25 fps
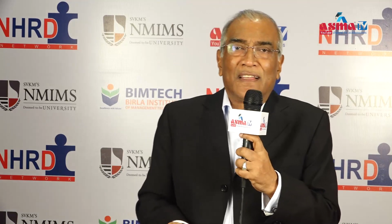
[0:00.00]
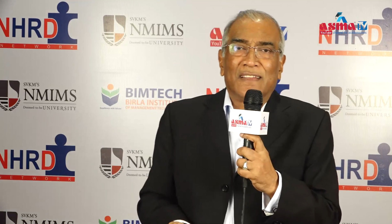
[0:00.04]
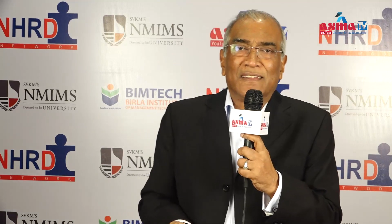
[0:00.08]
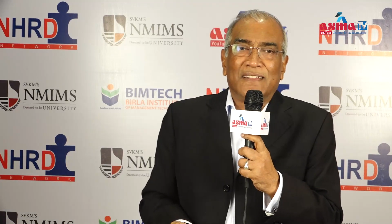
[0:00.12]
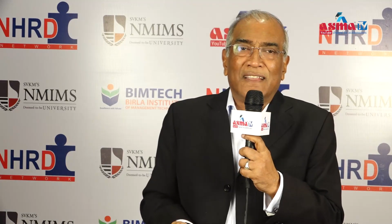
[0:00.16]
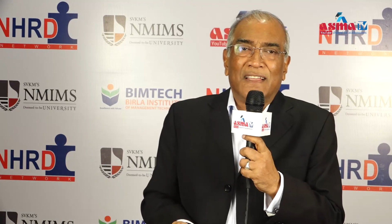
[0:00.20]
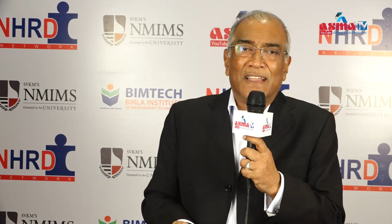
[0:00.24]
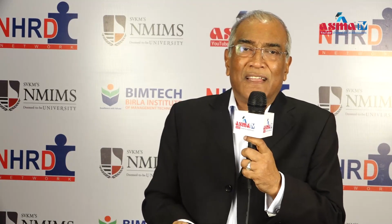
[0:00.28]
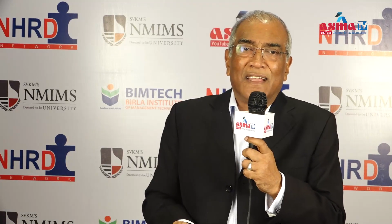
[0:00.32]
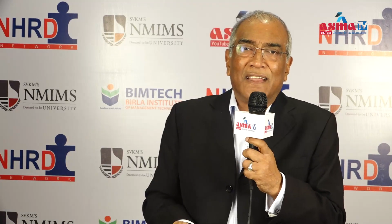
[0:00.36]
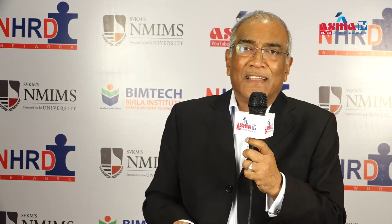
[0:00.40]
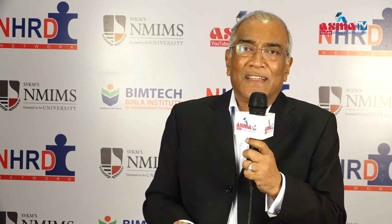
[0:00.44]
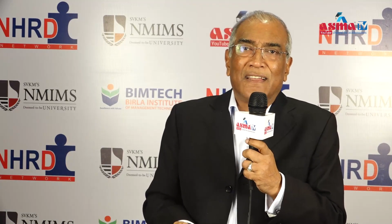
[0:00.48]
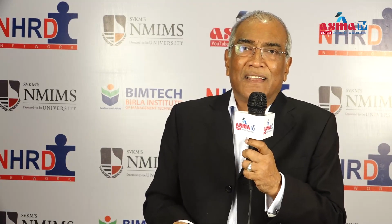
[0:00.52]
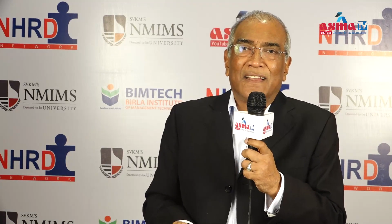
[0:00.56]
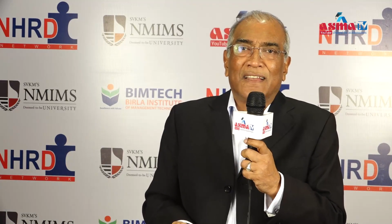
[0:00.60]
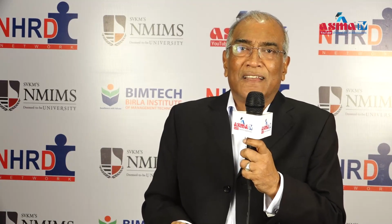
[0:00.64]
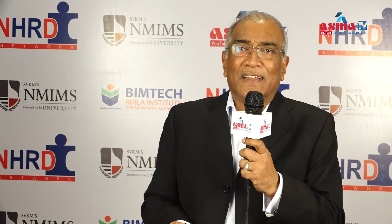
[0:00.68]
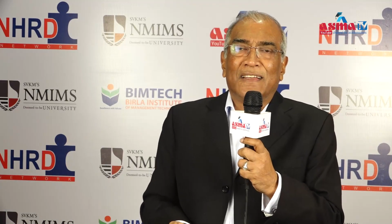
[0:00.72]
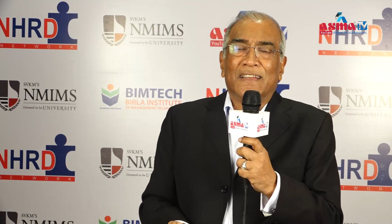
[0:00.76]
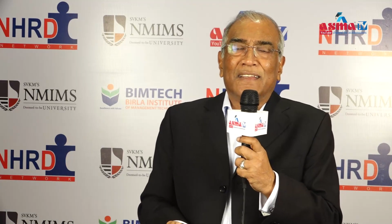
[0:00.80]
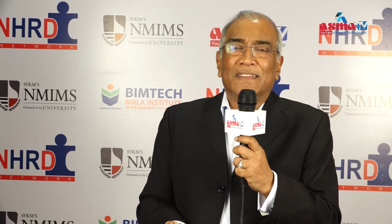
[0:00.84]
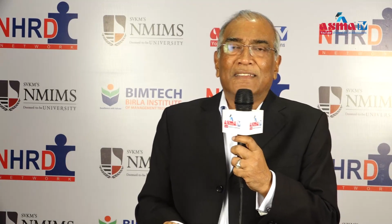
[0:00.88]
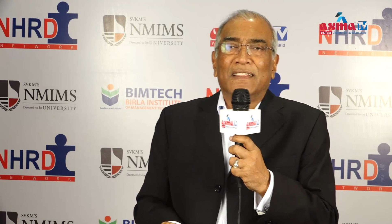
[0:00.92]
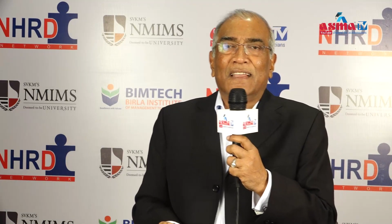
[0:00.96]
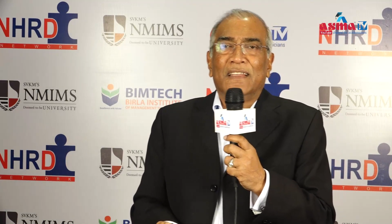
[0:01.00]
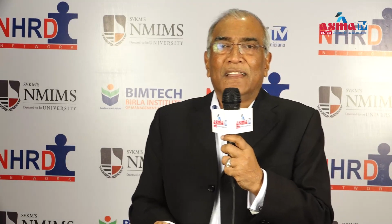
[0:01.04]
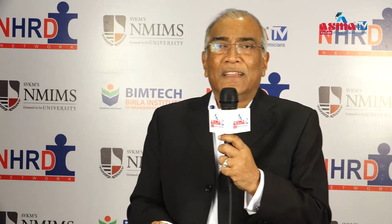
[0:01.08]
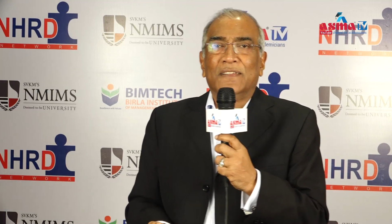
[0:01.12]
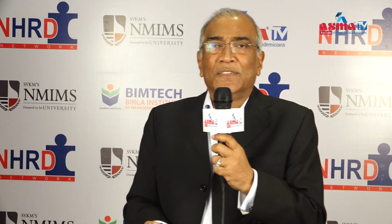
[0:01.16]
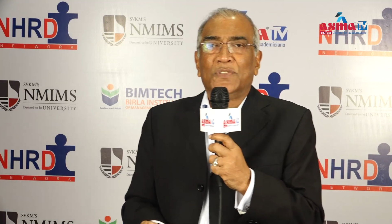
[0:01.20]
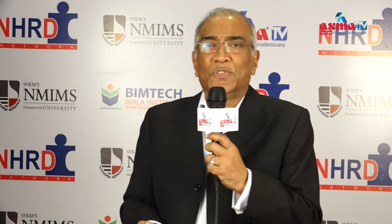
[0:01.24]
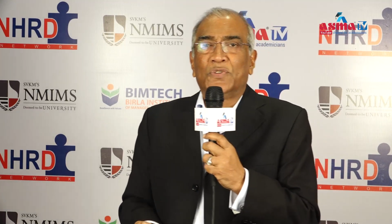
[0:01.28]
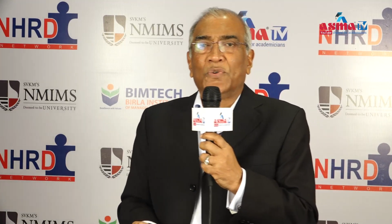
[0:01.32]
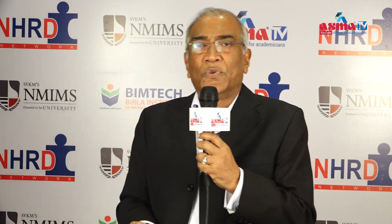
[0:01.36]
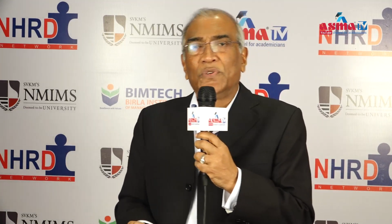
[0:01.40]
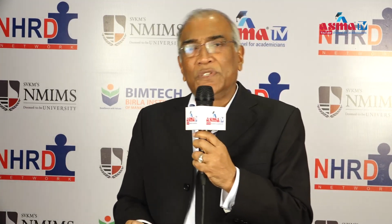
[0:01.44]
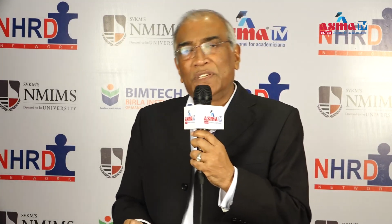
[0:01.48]
uh, the, uh, the
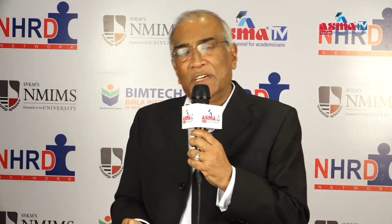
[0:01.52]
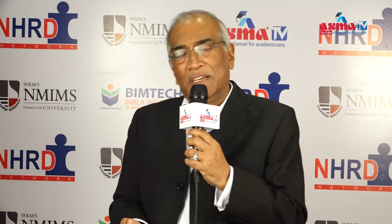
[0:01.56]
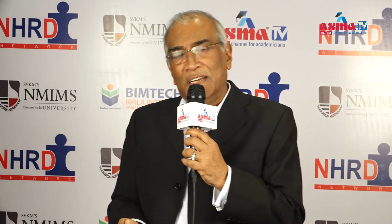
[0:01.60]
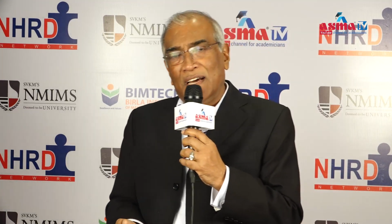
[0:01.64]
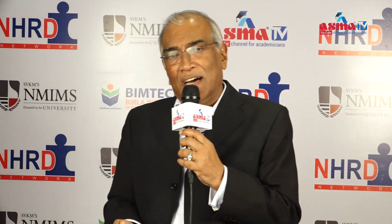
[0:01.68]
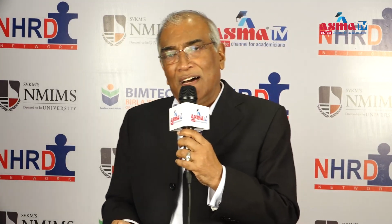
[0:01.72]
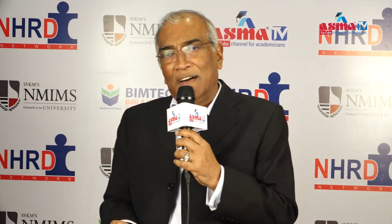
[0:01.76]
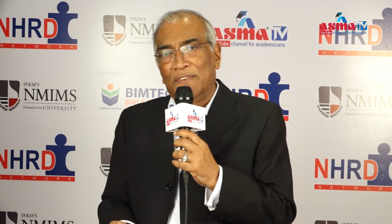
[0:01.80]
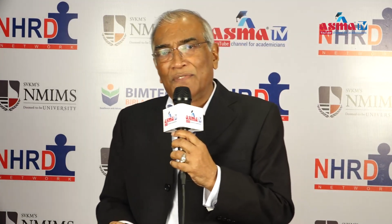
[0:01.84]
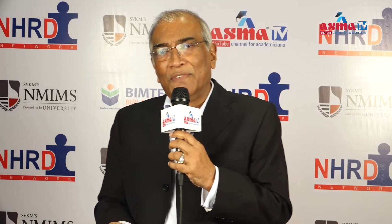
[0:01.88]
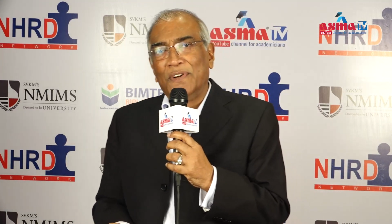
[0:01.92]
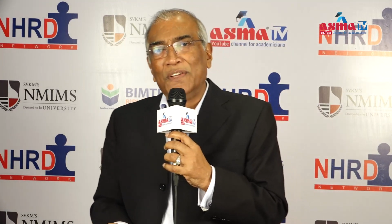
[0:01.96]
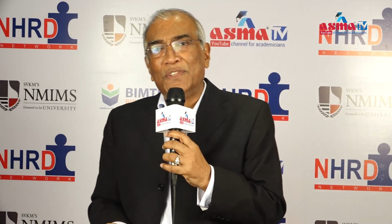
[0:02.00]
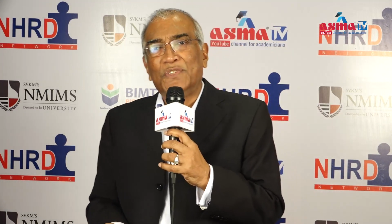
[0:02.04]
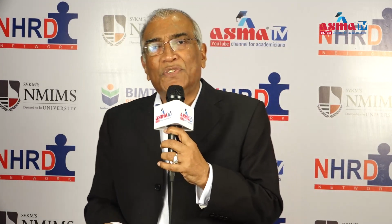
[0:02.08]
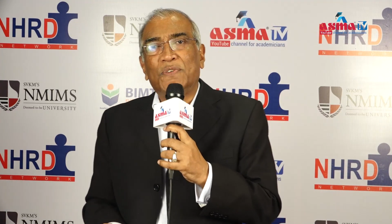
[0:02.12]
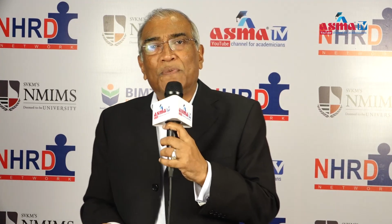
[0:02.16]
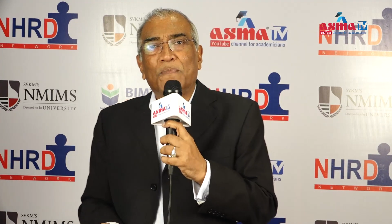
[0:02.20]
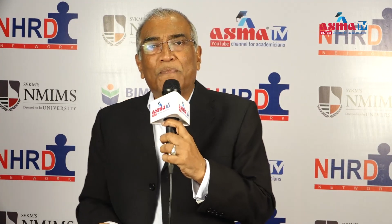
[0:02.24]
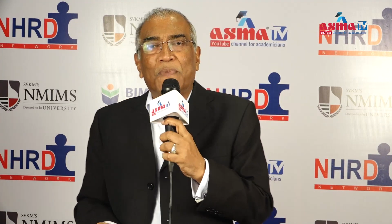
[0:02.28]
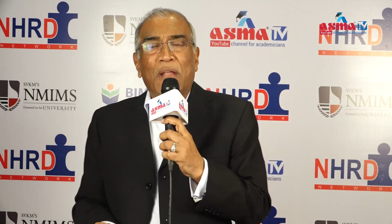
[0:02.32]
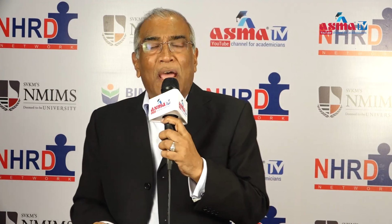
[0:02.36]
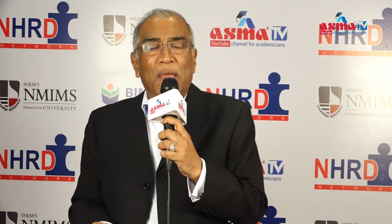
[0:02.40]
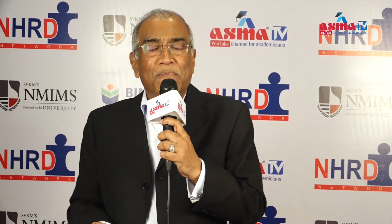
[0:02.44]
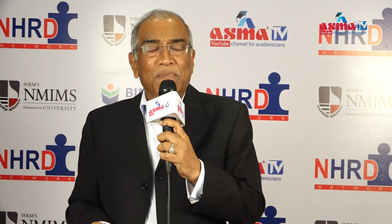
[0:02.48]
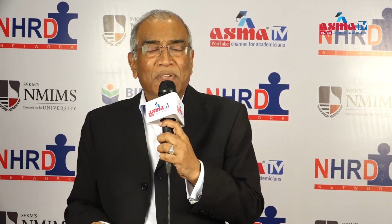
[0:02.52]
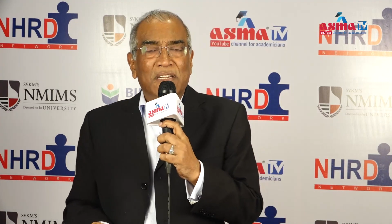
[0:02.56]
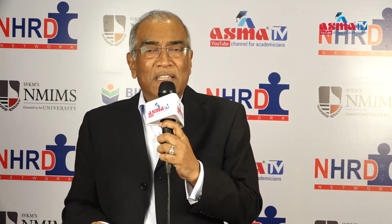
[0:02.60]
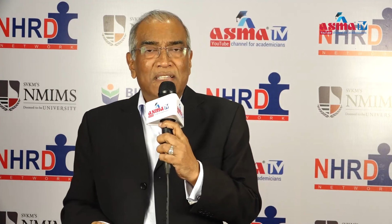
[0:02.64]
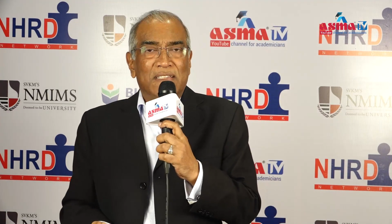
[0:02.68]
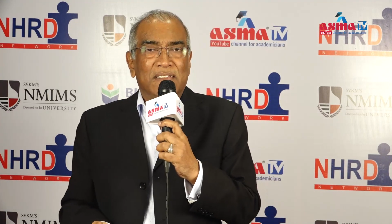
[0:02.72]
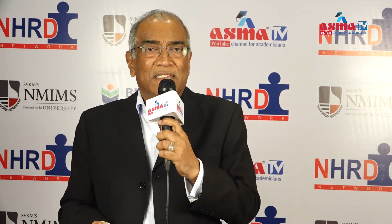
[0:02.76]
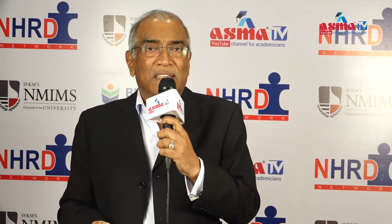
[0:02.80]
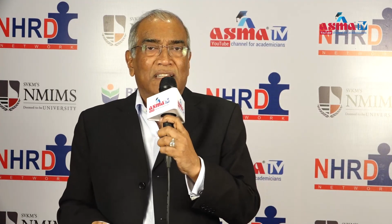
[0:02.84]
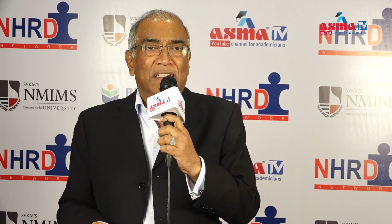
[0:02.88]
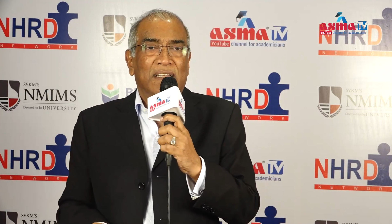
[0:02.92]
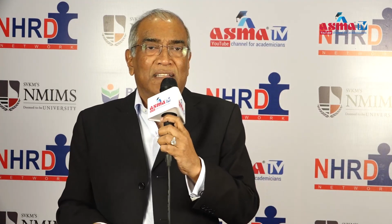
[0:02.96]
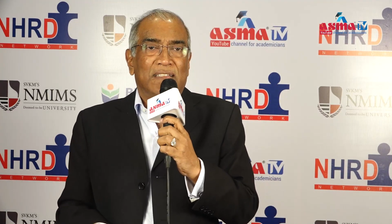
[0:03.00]
Yojana which Prime
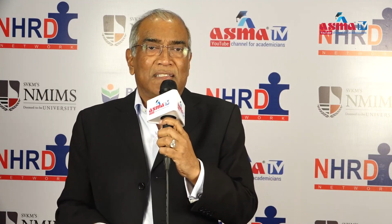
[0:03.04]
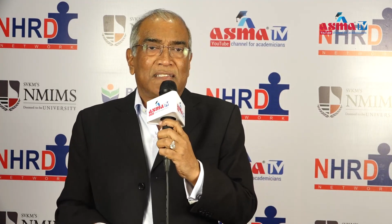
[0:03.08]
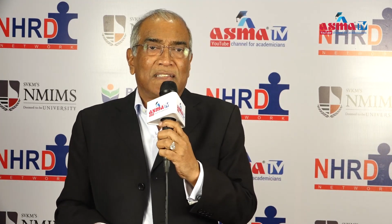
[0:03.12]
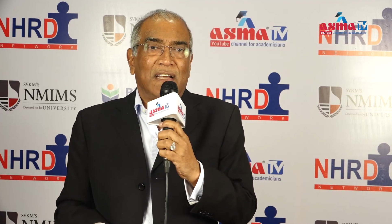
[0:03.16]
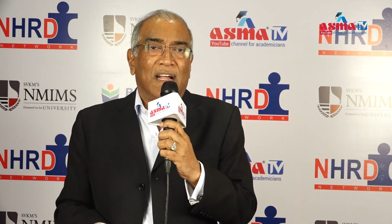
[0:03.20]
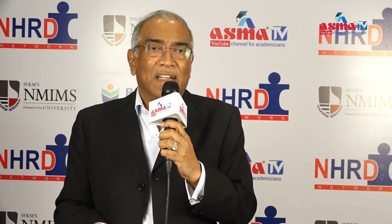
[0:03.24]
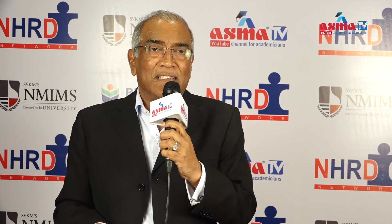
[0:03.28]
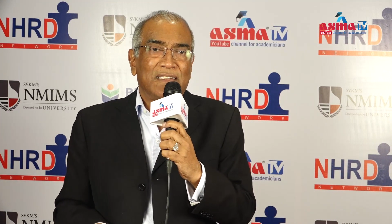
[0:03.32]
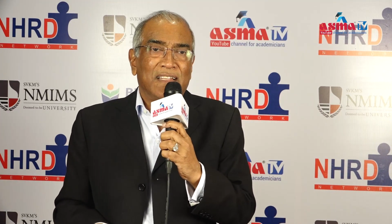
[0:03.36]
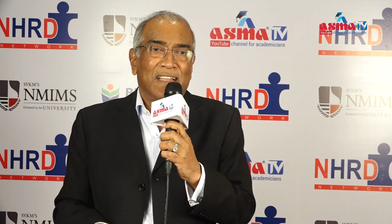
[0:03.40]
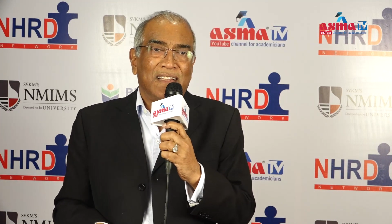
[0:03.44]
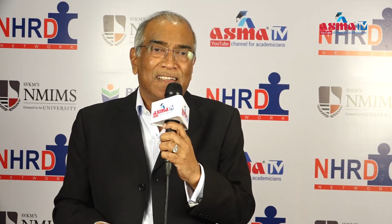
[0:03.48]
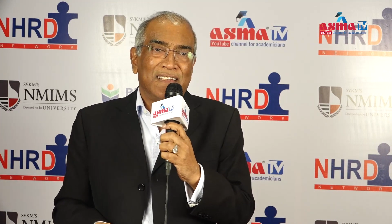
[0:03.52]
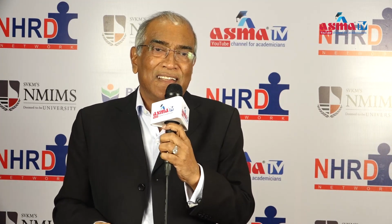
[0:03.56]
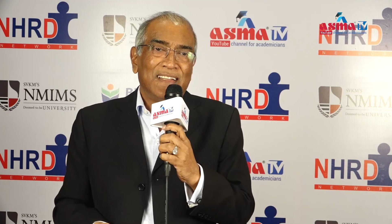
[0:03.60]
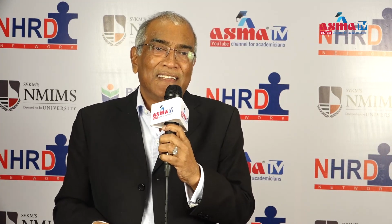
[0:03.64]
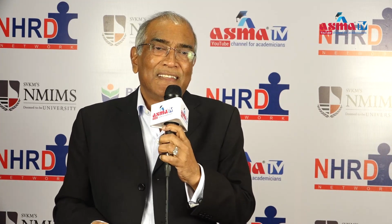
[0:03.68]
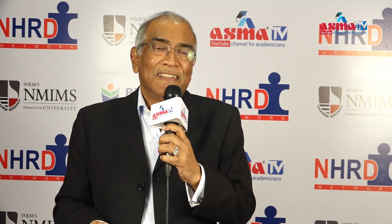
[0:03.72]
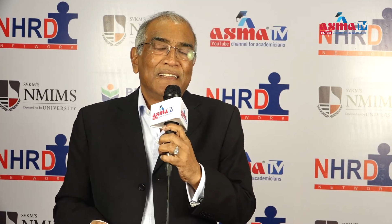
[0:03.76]
Minister has started